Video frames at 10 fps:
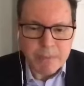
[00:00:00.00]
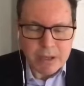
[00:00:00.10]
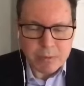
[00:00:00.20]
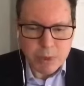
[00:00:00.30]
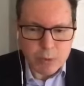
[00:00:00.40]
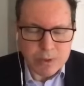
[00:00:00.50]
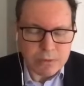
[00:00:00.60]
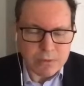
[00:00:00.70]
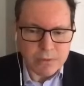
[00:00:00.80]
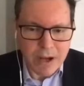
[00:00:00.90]
in terms
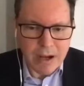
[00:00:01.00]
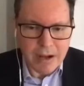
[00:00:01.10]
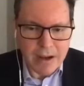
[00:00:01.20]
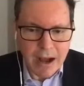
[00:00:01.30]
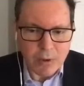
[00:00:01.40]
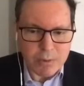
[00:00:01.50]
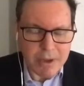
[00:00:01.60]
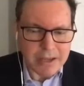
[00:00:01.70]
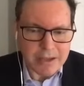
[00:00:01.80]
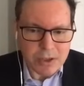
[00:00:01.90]
of how the
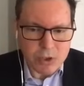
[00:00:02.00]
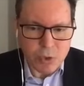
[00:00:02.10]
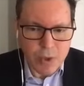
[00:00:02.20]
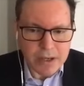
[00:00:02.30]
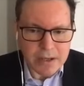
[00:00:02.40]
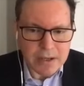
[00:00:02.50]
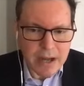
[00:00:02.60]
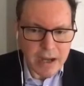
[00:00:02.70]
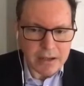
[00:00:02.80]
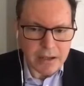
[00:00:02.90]
bank is situated,
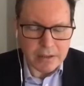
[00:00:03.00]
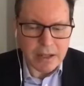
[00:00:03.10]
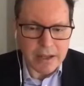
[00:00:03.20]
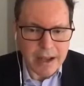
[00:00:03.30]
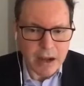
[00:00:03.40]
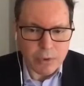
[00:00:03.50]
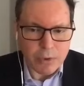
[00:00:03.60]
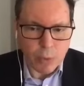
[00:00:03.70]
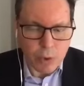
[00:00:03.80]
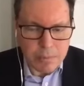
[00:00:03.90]
not unlike how the
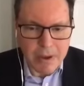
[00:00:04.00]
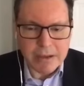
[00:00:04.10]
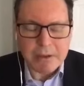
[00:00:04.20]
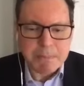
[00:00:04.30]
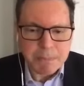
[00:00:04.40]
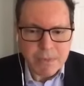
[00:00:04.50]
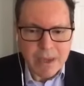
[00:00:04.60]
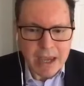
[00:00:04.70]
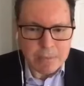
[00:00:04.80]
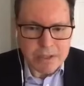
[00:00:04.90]
World Bank
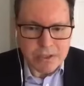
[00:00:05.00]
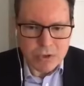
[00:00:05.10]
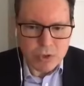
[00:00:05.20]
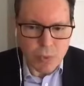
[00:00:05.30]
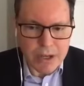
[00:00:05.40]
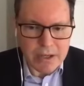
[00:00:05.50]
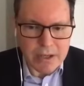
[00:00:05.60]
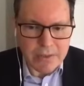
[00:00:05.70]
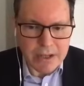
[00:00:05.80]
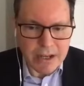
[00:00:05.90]
had been situated
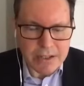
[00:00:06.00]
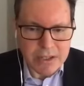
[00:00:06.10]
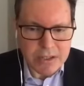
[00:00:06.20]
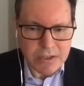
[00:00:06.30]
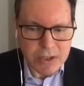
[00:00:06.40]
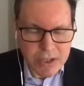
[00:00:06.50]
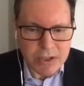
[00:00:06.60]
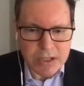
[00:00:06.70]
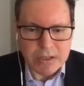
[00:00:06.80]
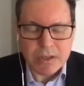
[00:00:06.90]
in the
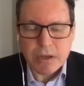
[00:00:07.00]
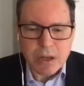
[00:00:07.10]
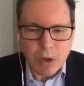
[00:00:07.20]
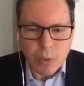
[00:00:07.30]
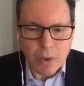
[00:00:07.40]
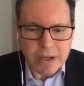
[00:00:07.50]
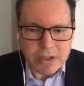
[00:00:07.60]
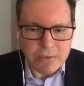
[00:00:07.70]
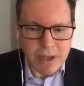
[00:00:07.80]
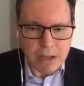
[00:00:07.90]
1960s when
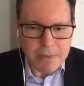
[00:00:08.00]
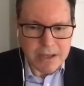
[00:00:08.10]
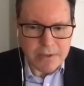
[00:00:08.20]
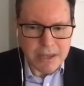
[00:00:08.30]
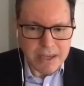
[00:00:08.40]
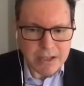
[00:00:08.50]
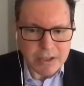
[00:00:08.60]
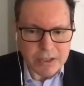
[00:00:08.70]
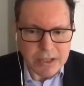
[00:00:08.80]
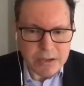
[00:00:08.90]
developing the
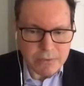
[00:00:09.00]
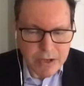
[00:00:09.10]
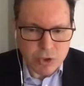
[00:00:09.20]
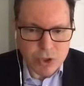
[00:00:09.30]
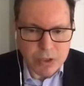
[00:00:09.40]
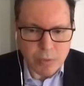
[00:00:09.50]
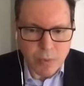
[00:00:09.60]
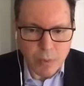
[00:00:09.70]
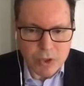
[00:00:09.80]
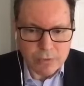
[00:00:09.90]
ICSID Convention,
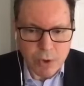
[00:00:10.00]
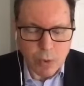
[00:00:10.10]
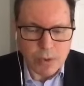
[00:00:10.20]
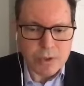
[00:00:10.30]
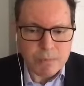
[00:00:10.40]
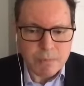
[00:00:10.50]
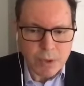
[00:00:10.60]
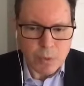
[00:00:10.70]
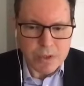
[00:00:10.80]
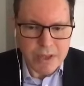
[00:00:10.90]
which of course
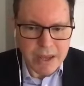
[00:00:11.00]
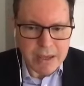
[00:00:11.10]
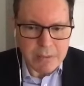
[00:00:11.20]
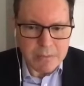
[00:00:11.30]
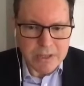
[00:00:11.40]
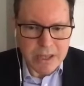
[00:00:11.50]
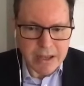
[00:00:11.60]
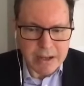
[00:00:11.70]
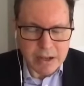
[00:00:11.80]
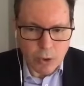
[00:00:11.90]
was aimed
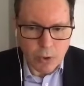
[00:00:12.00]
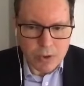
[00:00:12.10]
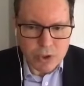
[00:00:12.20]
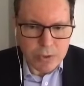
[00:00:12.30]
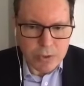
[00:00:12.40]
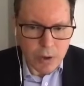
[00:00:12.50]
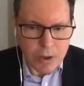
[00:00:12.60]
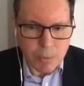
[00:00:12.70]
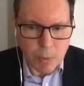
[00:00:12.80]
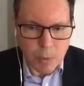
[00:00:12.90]
at encouraging
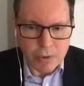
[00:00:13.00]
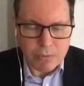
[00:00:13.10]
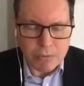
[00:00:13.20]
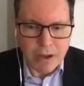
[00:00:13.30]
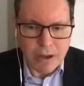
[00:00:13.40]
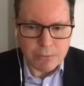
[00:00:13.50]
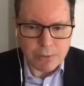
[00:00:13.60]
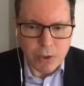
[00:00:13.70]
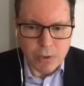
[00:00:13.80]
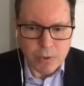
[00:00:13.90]
cross-border
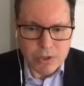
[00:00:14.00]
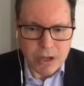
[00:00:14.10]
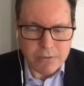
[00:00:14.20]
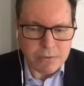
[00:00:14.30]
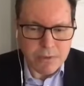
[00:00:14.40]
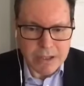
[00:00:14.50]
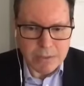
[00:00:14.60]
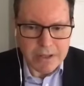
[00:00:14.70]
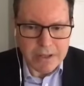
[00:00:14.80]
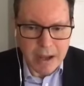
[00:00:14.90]
flows of
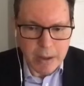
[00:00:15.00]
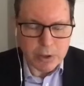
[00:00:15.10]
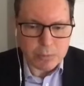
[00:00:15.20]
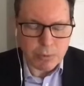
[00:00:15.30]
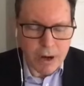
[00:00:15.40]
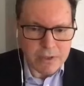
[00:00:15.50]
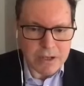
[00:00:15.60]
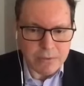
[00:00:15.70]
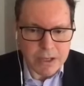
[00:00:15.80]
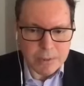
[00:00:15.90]
investment capital,
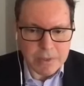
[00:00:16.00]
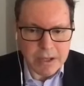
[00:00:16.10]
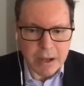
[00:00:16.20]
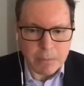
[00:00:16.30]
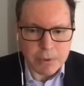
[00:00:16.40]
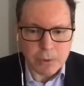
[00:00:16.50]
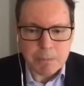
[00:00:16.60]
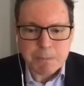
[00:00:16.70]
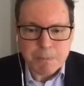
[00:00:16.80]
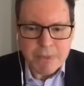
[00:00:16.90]
private investment capital.
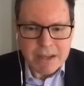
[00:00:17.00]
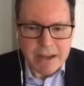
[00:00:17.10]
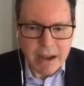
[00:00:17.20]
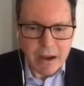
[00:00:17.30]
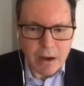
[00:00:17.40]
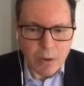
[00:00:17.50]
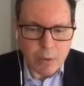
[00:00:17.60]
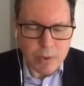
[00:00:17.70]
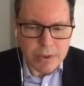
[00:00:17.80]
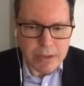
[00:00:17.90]
Now,
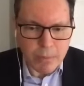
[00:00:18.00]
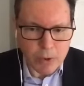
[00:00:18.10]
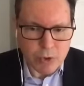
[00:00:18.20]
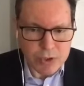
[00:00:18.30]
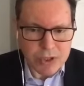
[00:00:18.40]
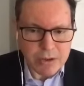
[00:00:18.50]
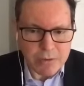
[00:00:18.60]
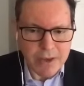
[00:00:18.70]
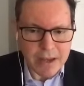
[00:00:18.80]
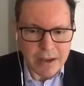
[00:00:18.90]
with the emergence
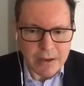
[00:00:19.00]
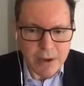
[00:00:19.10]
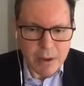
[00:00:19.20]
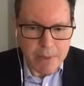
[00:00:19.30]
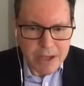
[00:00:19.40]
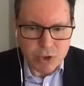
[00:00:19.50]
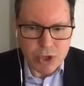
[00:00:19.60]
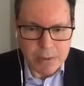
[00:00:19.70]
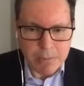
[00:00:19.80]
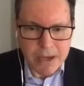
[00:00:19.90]
of a
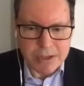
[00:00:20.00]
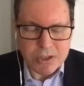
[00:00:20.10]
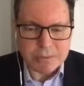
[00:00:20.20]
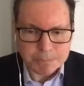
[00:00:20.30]
Beijing-based